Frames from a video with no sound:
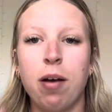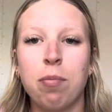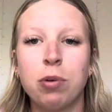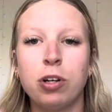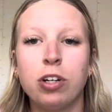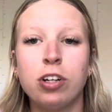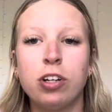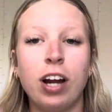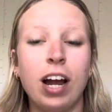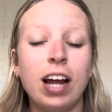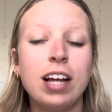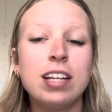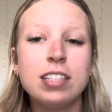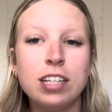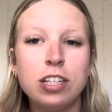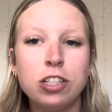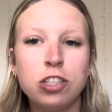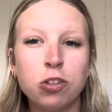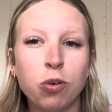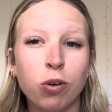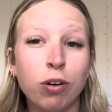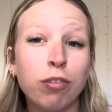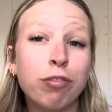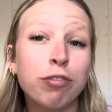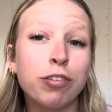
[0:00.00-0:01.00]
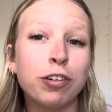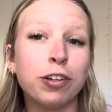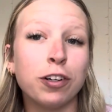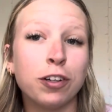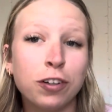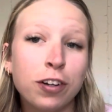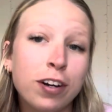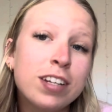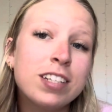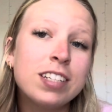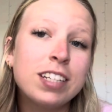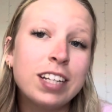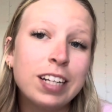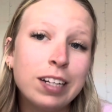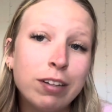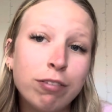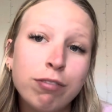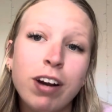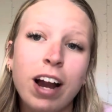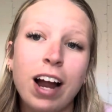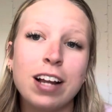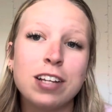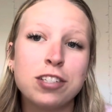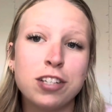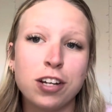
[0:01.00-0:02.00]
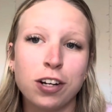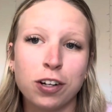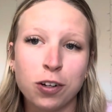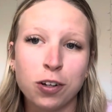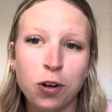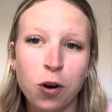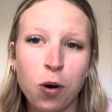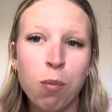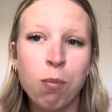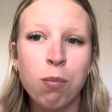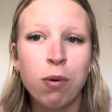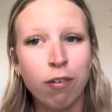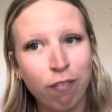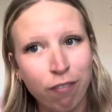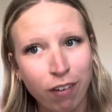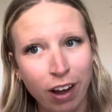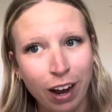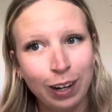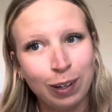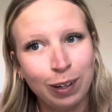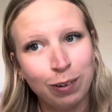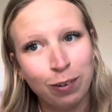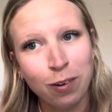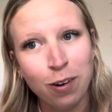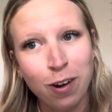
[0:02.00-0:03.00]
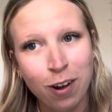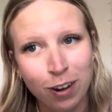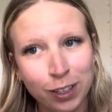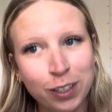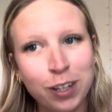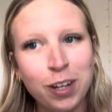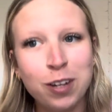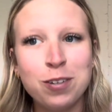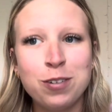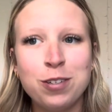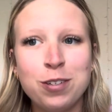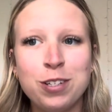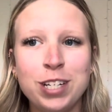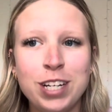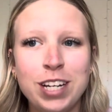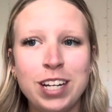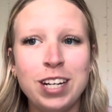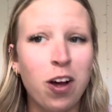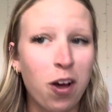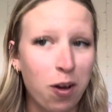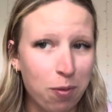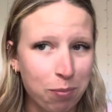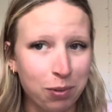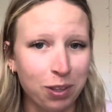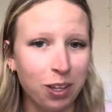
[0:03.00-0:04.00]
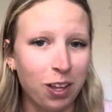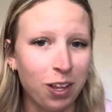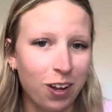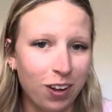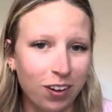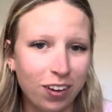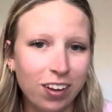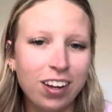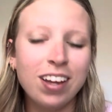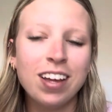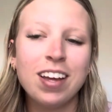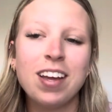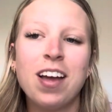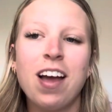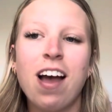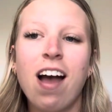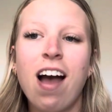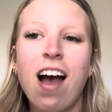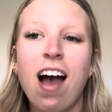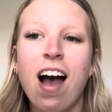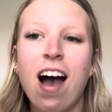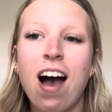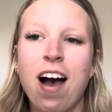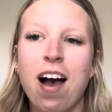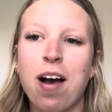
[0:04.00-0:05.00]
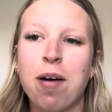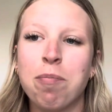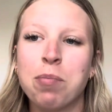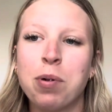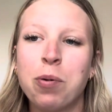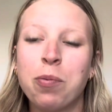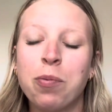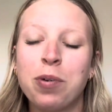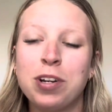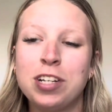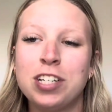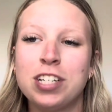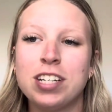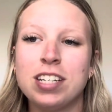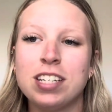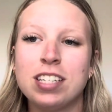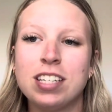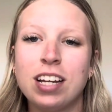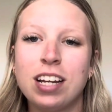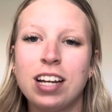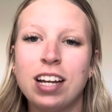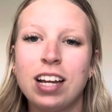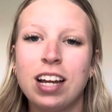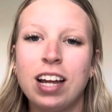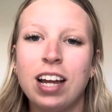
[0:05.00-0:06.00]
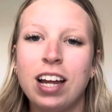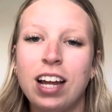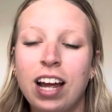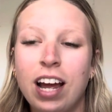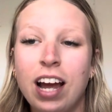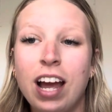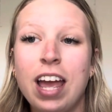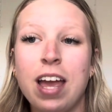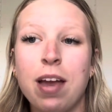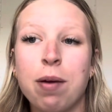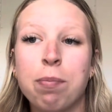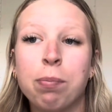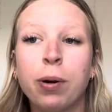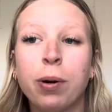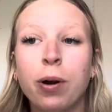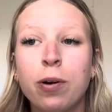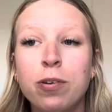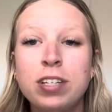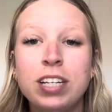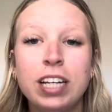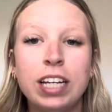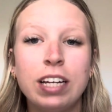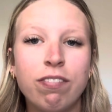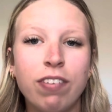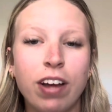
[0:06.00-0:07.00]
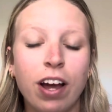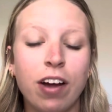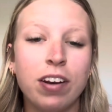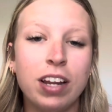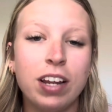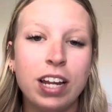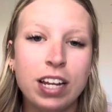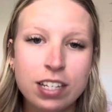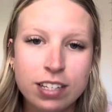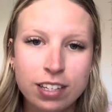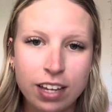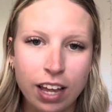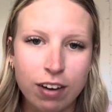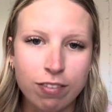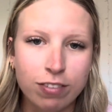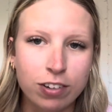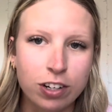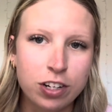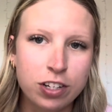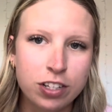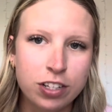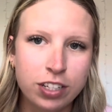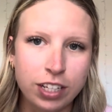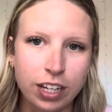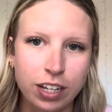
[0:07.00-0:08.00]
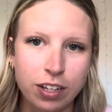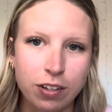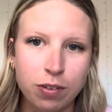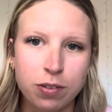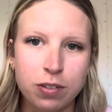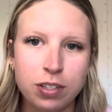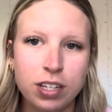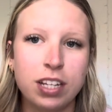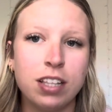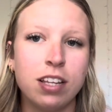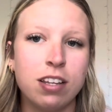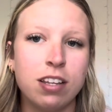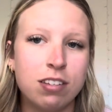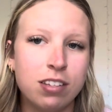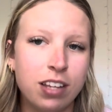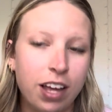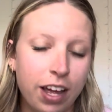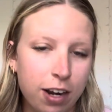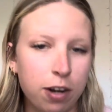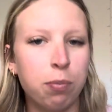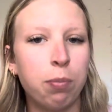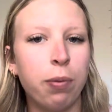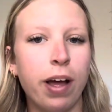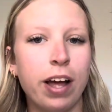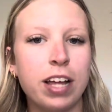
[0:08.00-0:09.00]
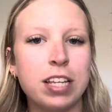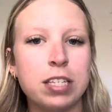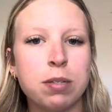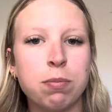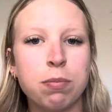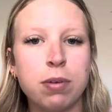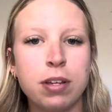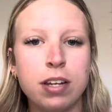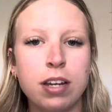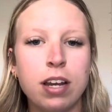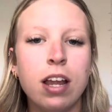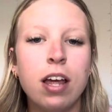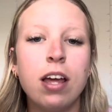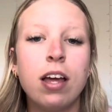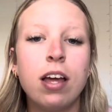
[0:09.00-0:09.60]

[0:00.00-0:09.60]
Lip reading: CRAS is short for Kristen Rat Sarcoma Viral Oncogene Homolog, which is a protein found inside of our cells in the cytoplasm